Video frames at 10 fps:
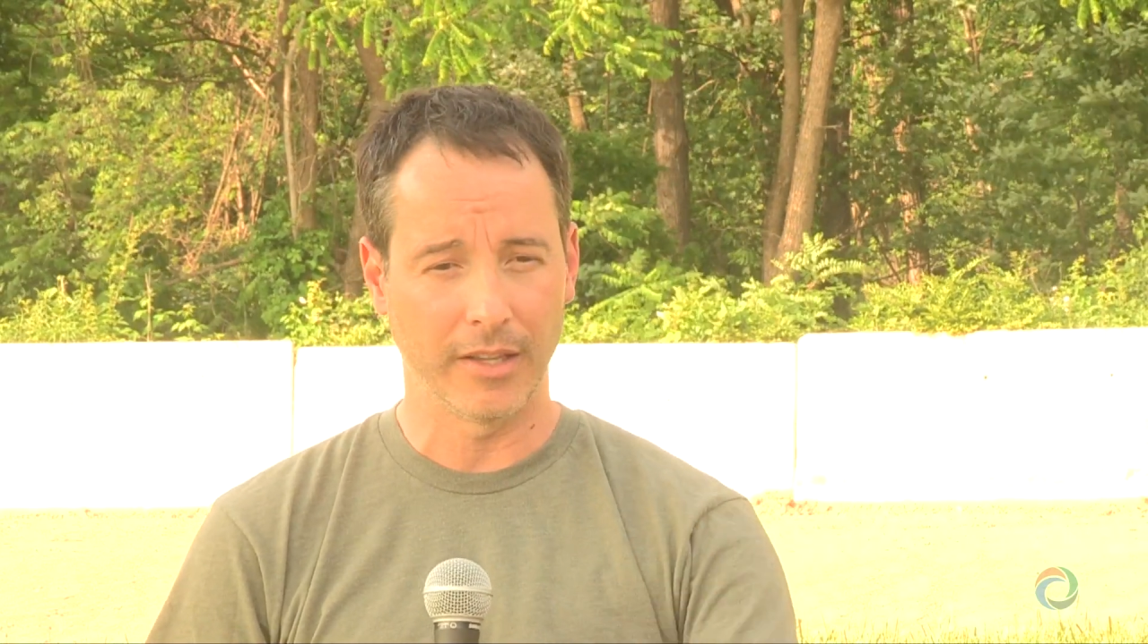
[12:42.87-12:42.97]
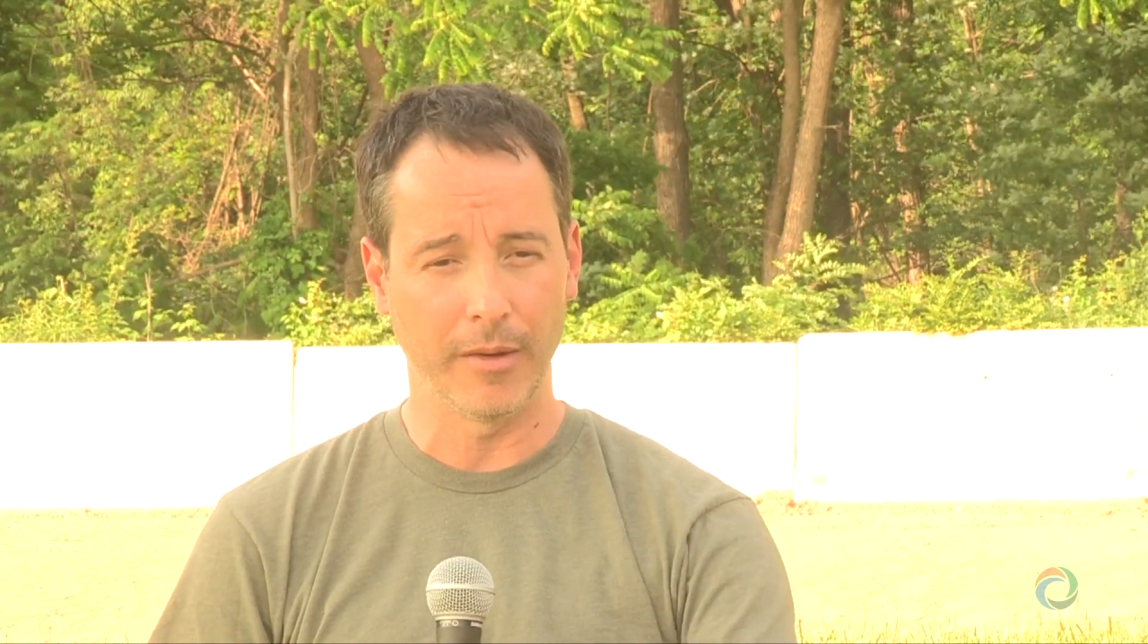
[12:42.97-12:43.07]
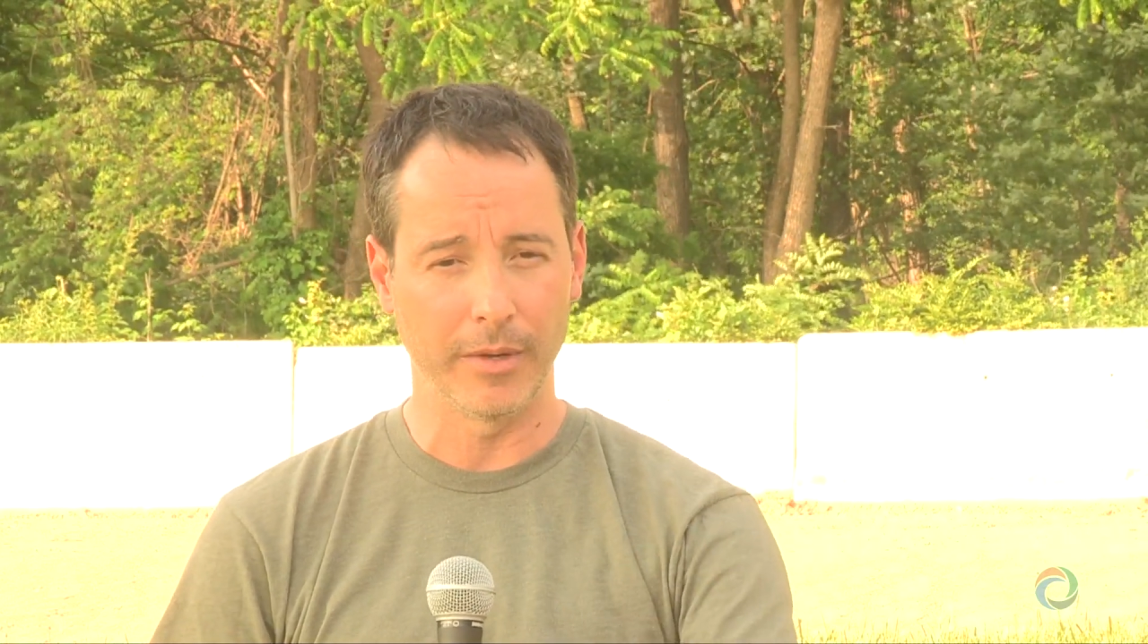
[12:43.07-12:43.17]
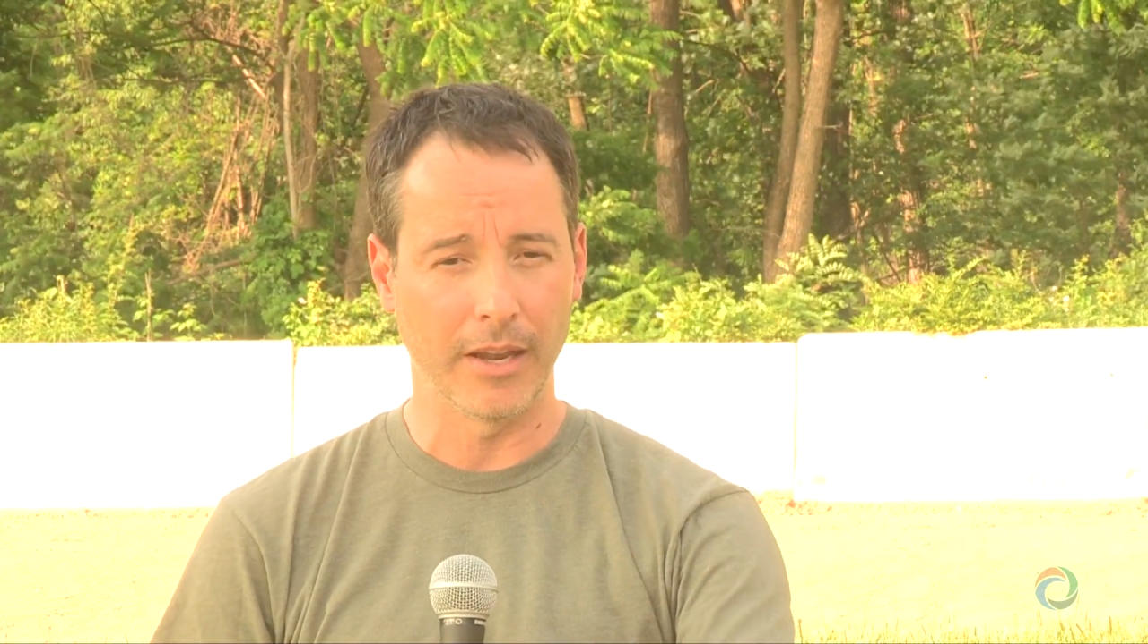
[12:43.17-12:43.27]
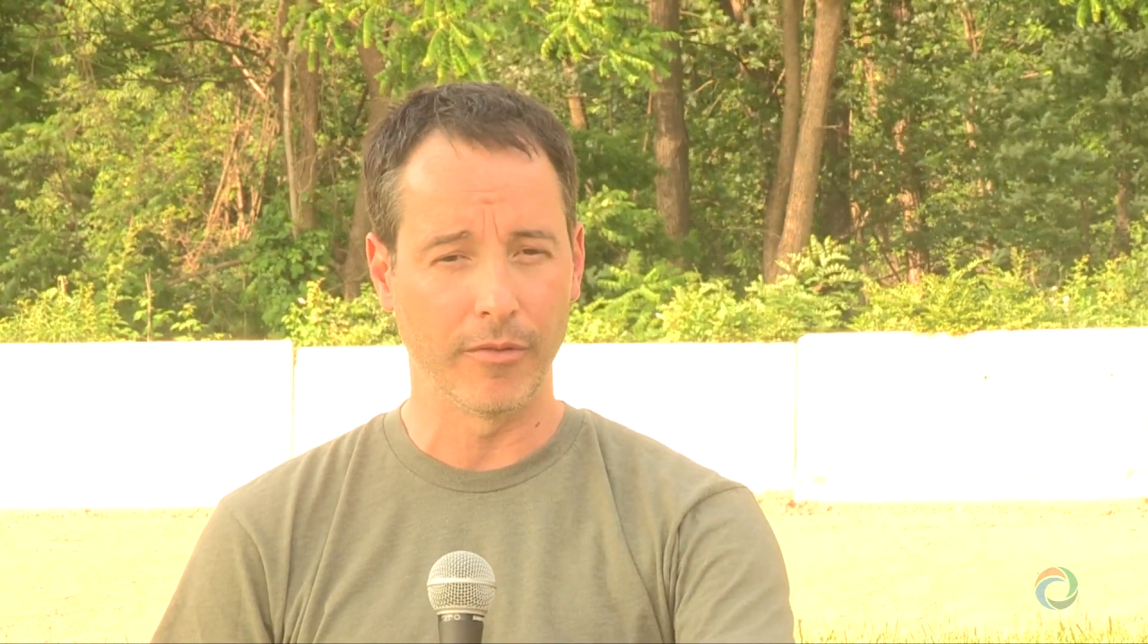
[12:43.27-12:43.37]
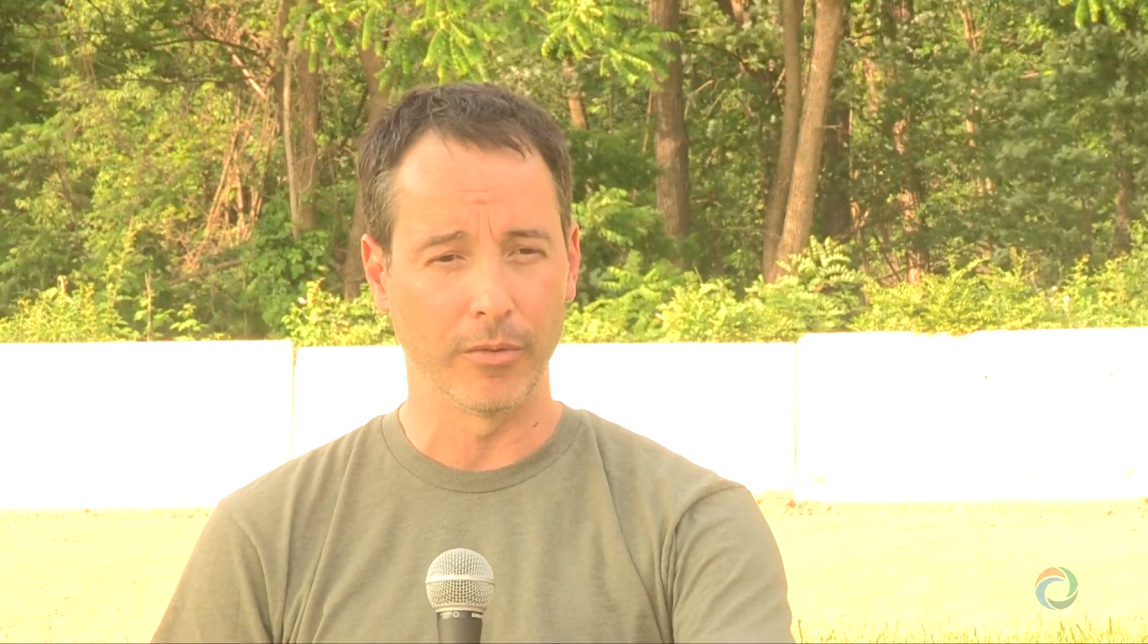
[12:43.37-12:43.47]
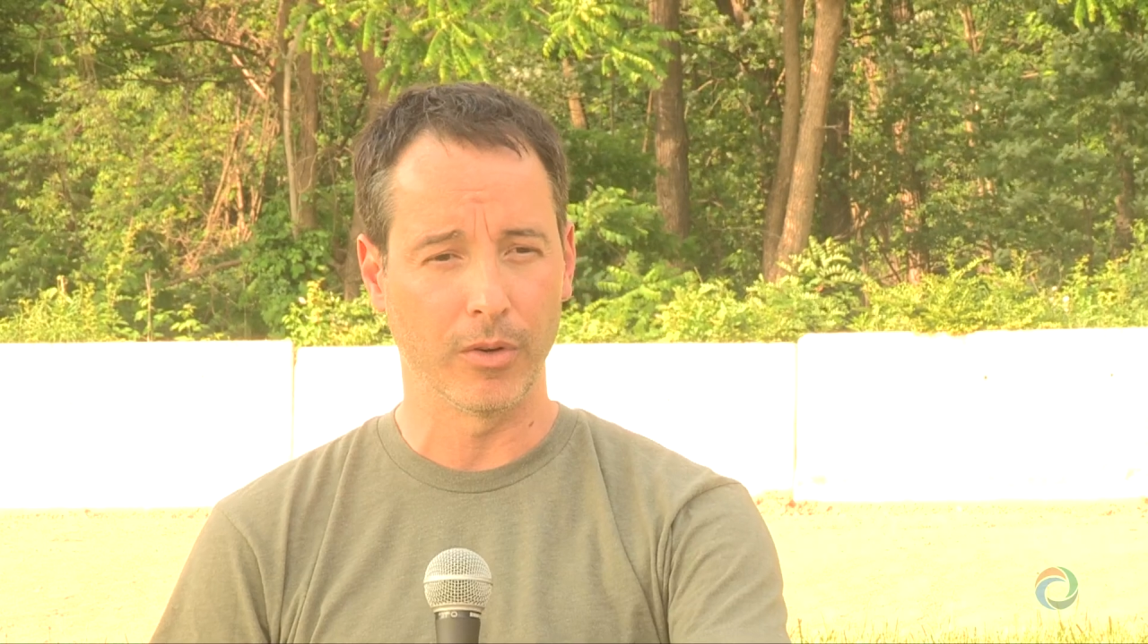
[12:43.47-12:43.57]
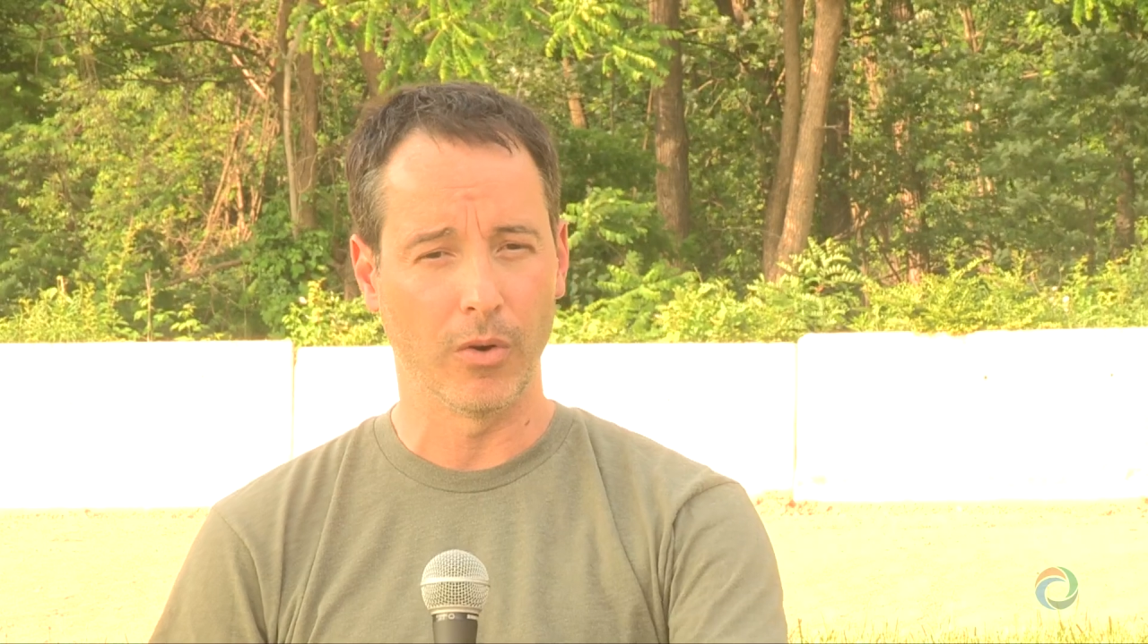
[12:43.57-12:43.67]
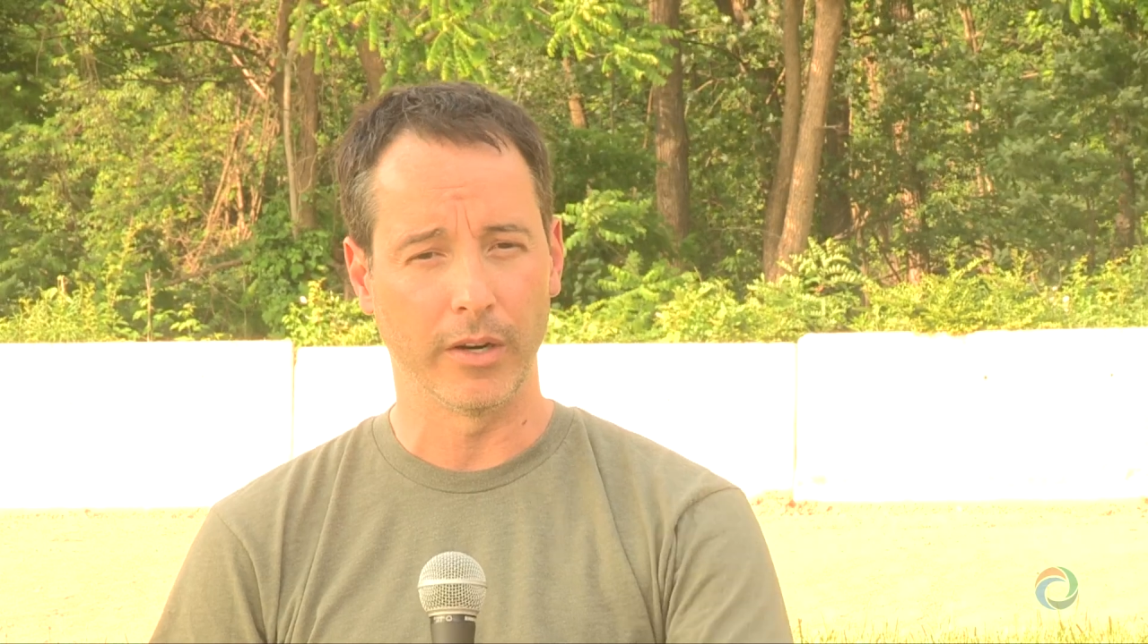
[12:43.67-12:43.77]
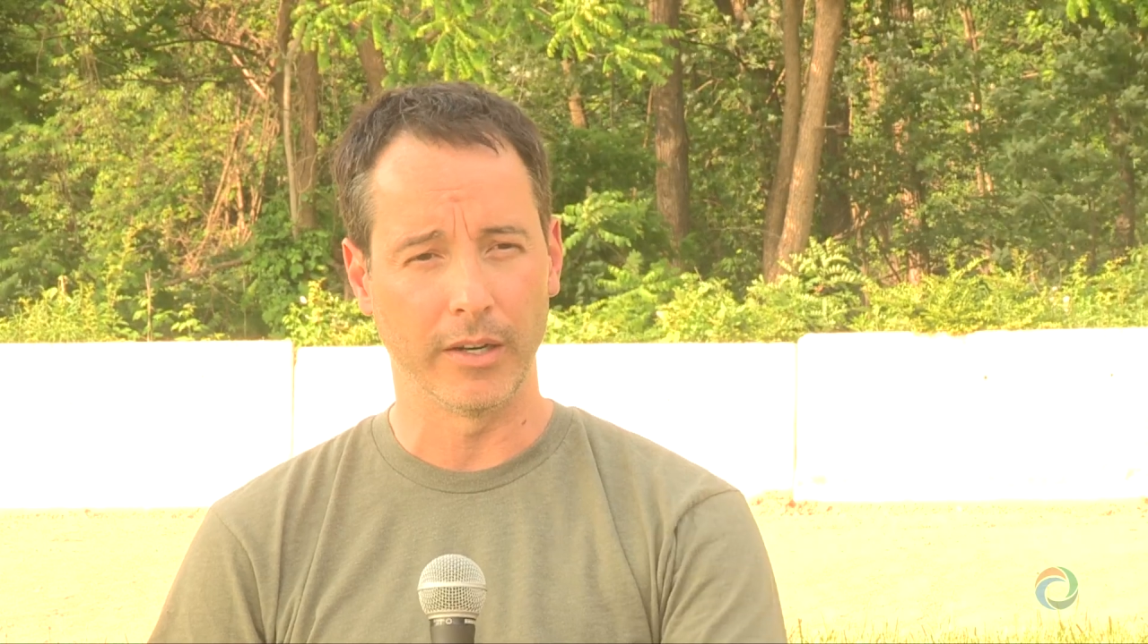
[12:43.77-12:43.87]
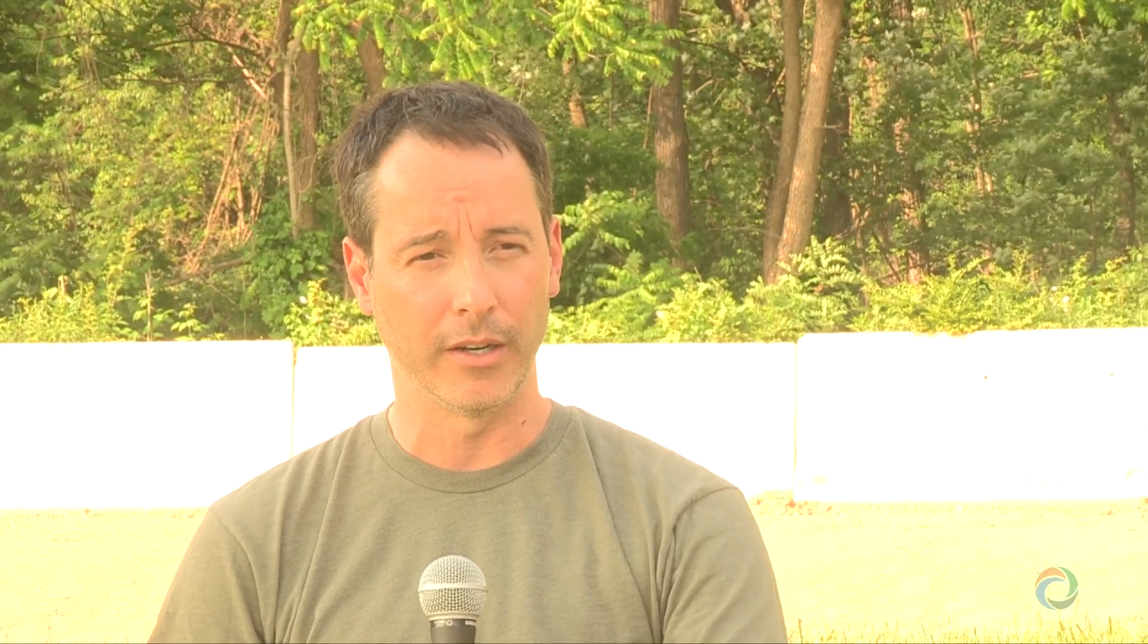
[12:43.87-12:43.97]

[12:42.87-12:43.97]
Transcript: that we never recorded